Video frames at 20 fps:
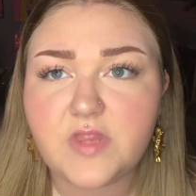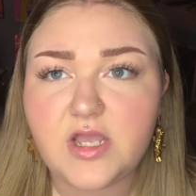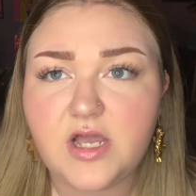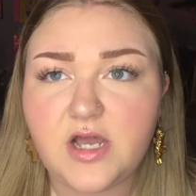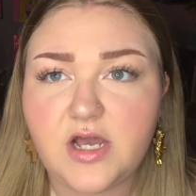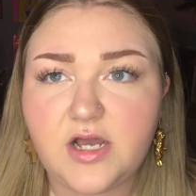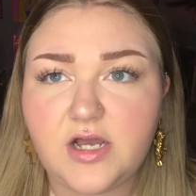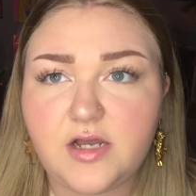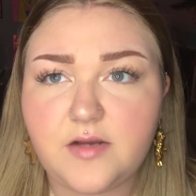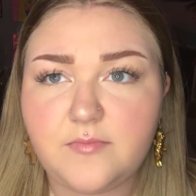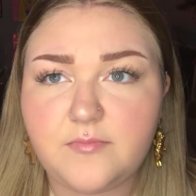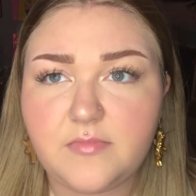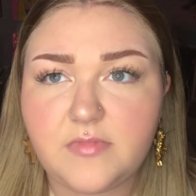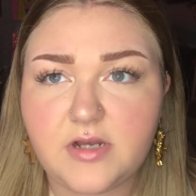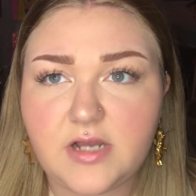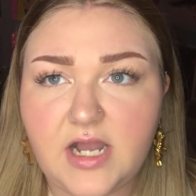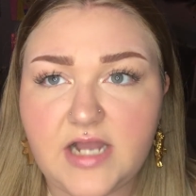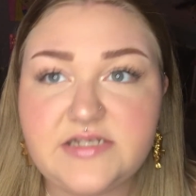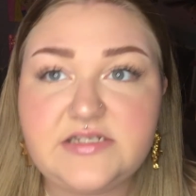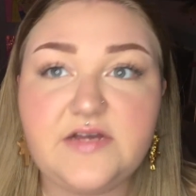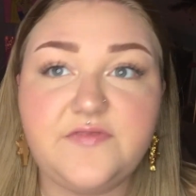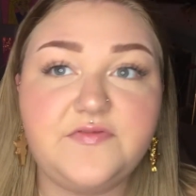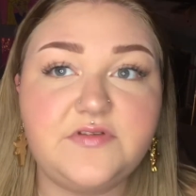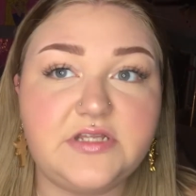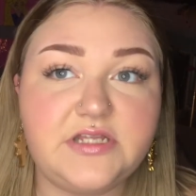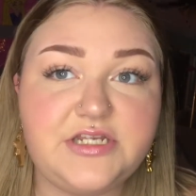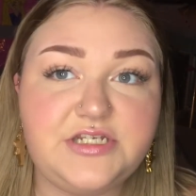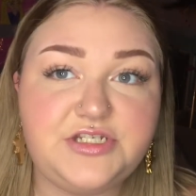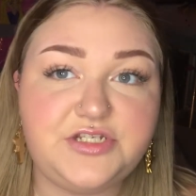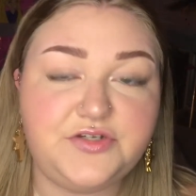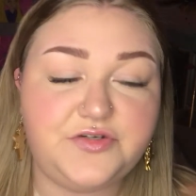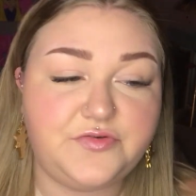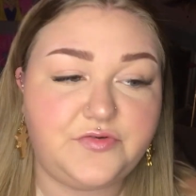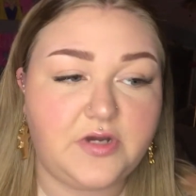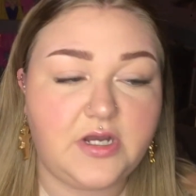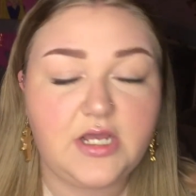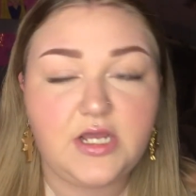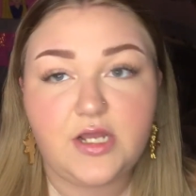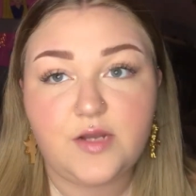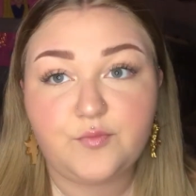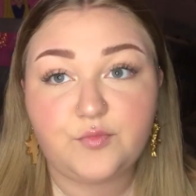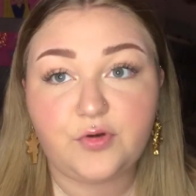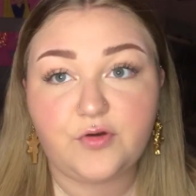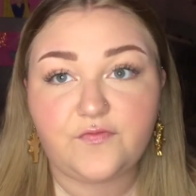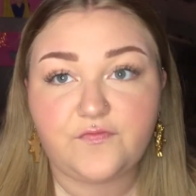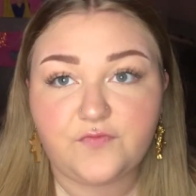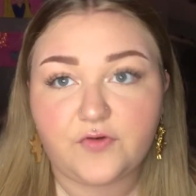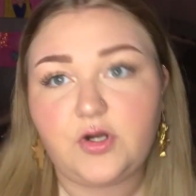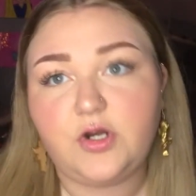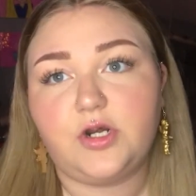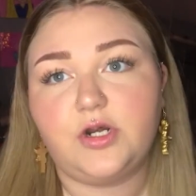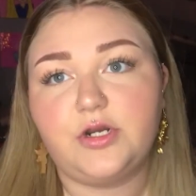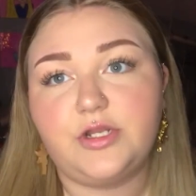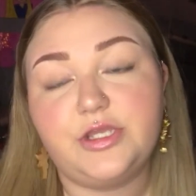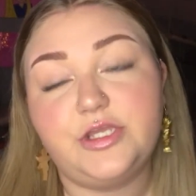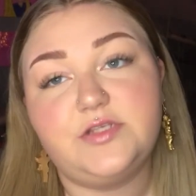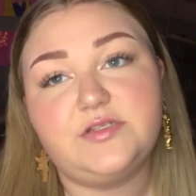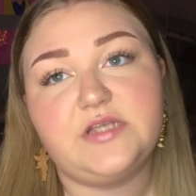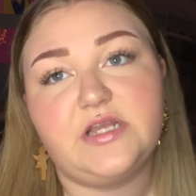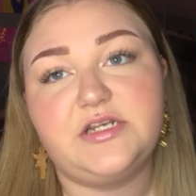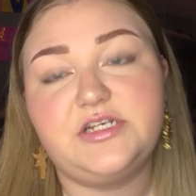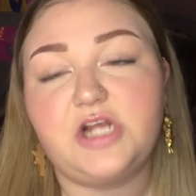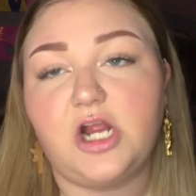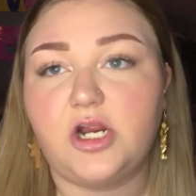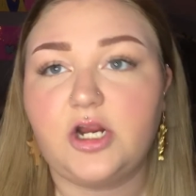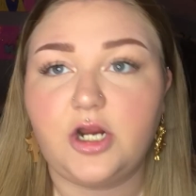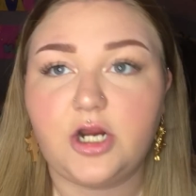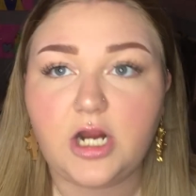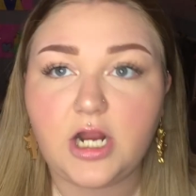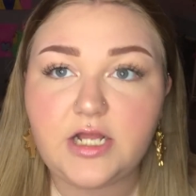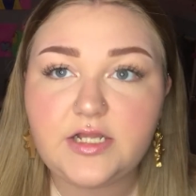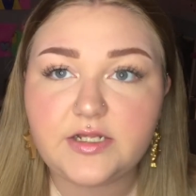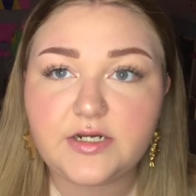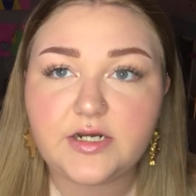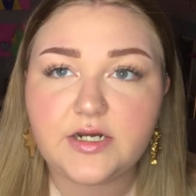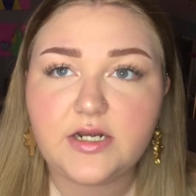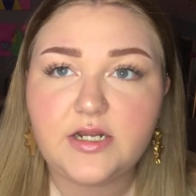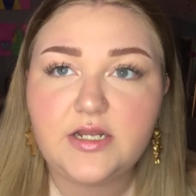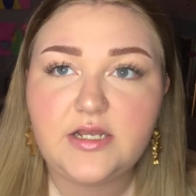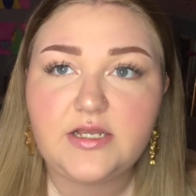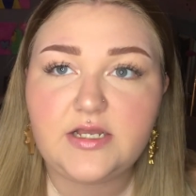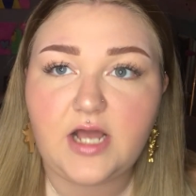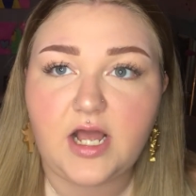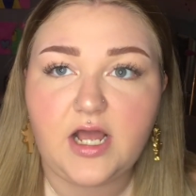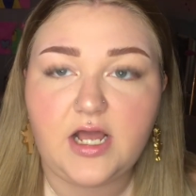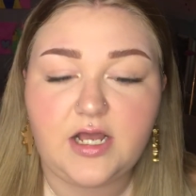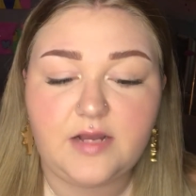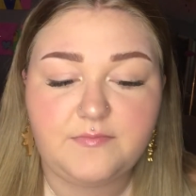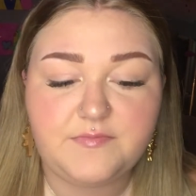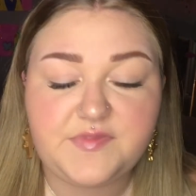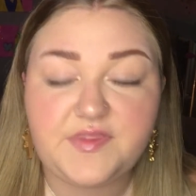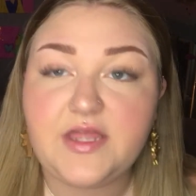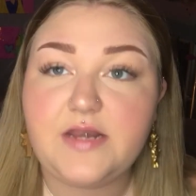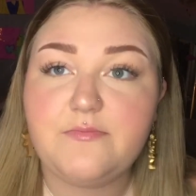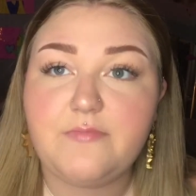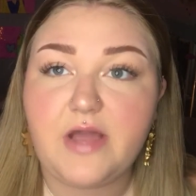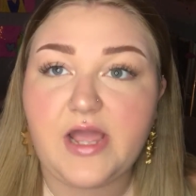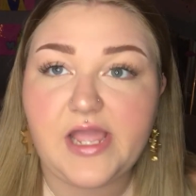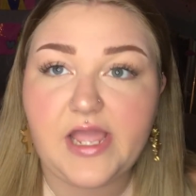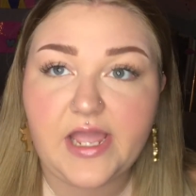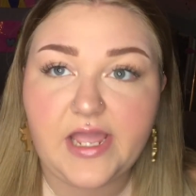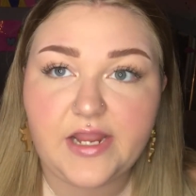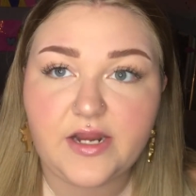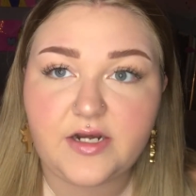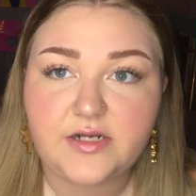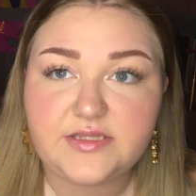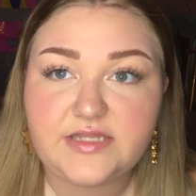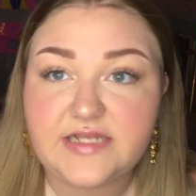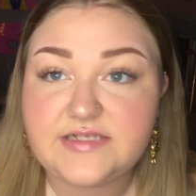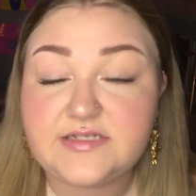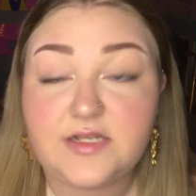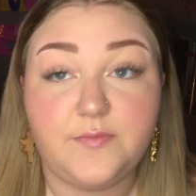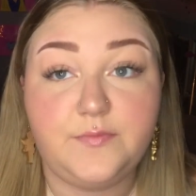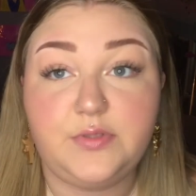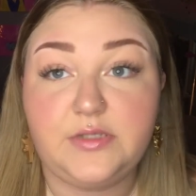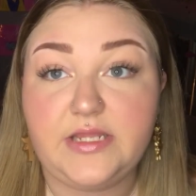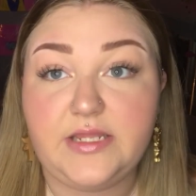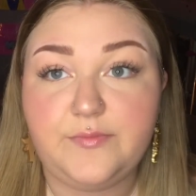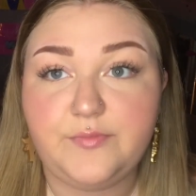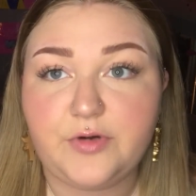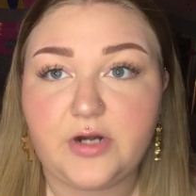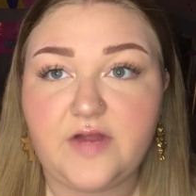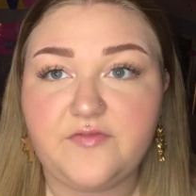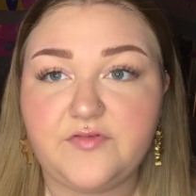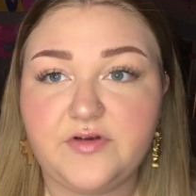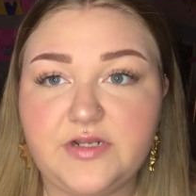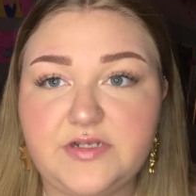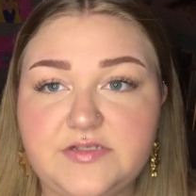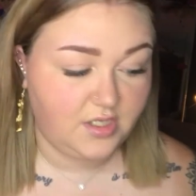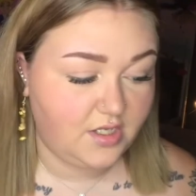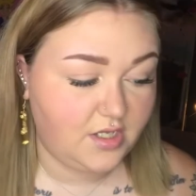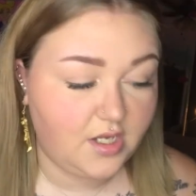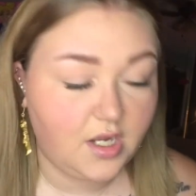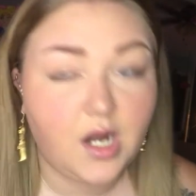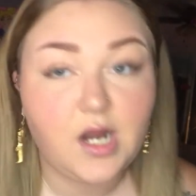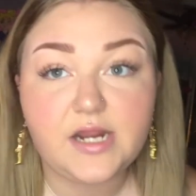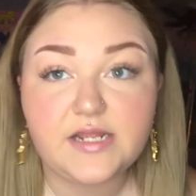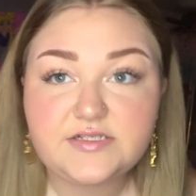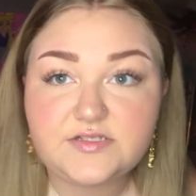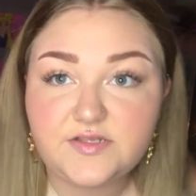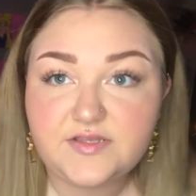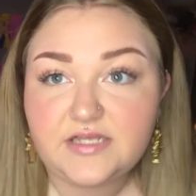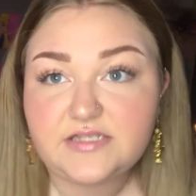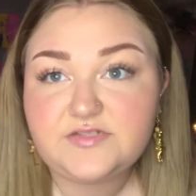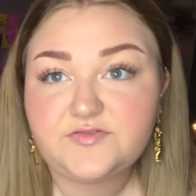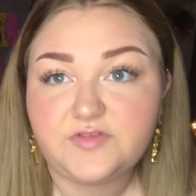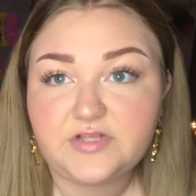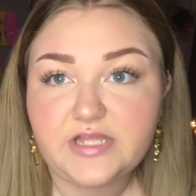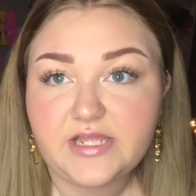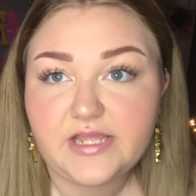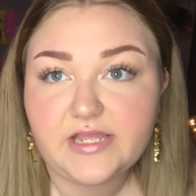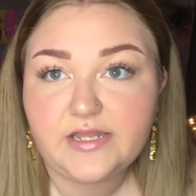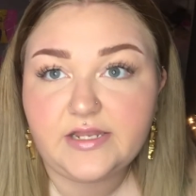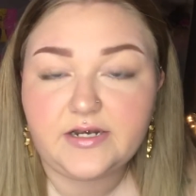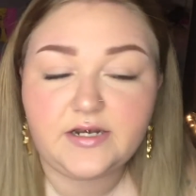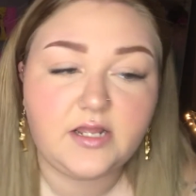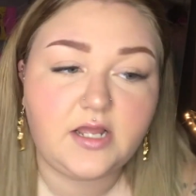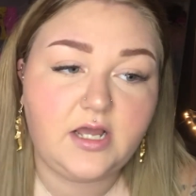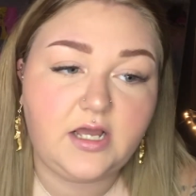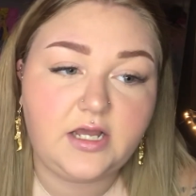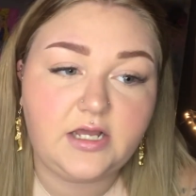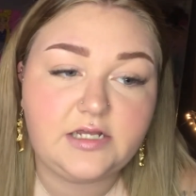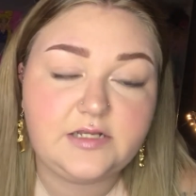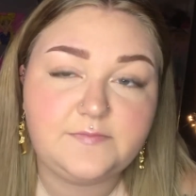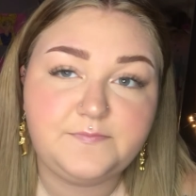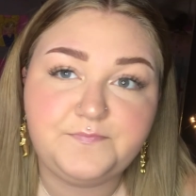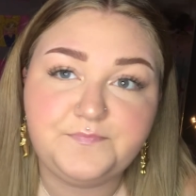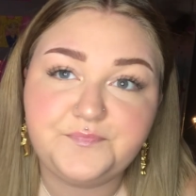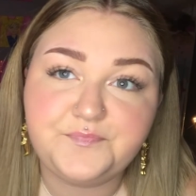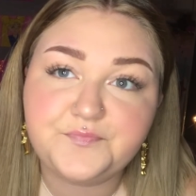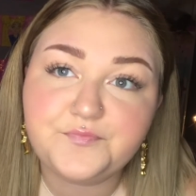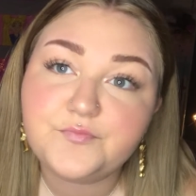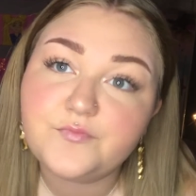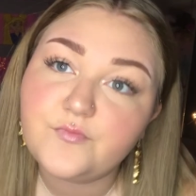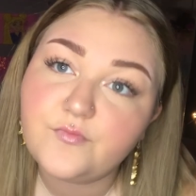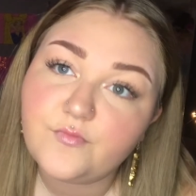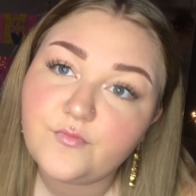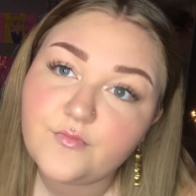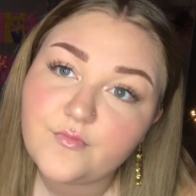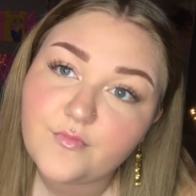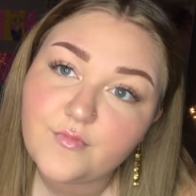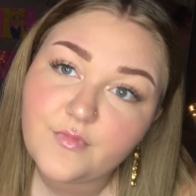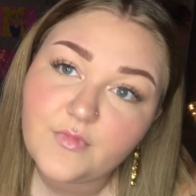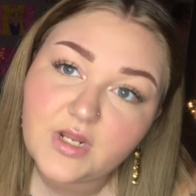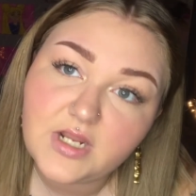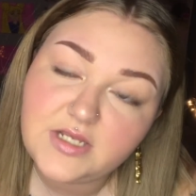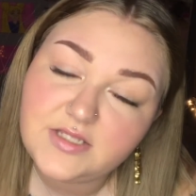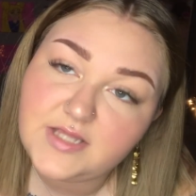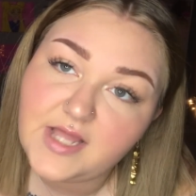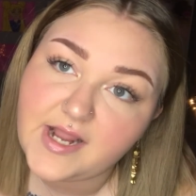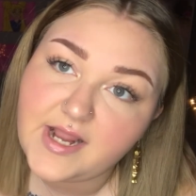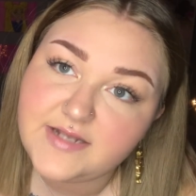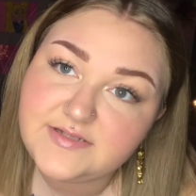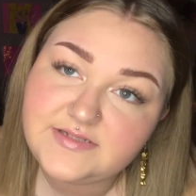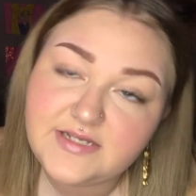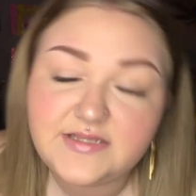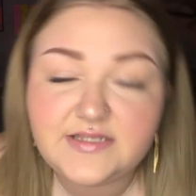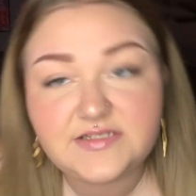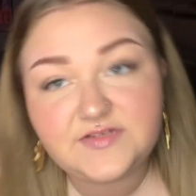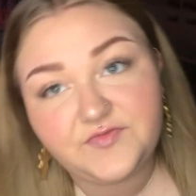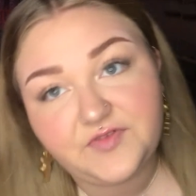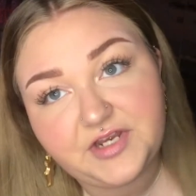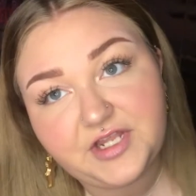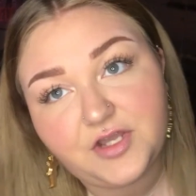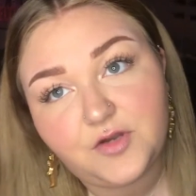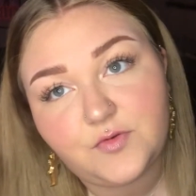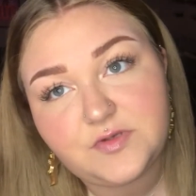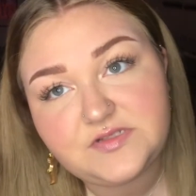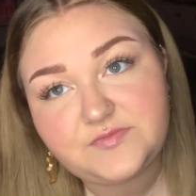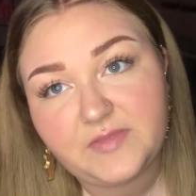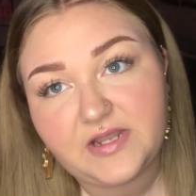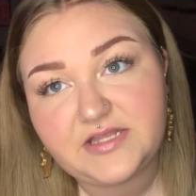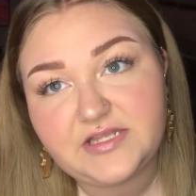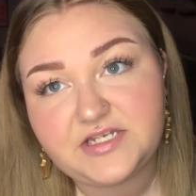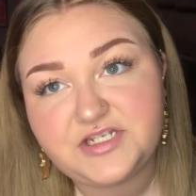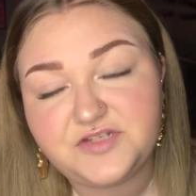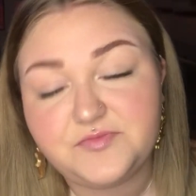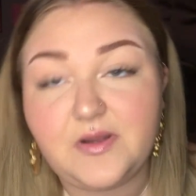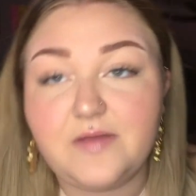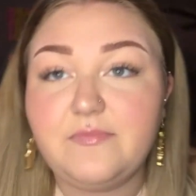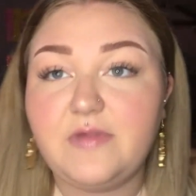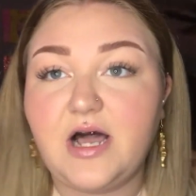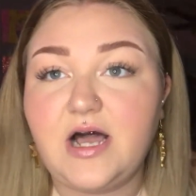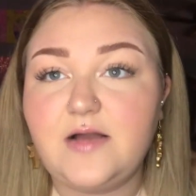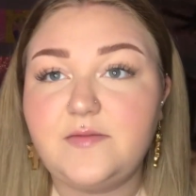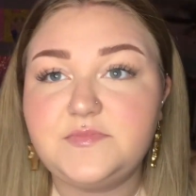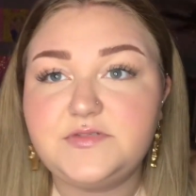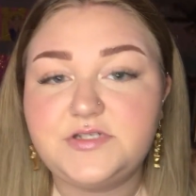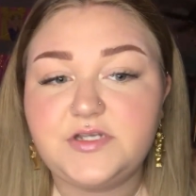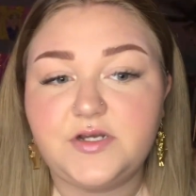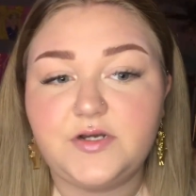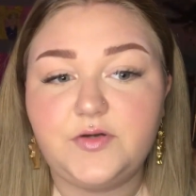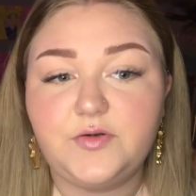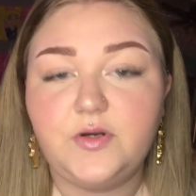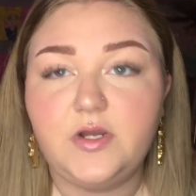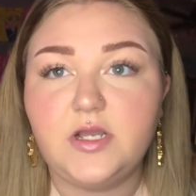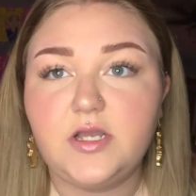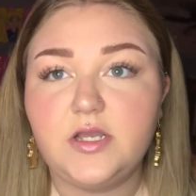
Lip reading: I definitely do prefer using a darker color than my hair. That's complete preference. Alright, so that's really it. Like I said, this video was mainly to my mom, so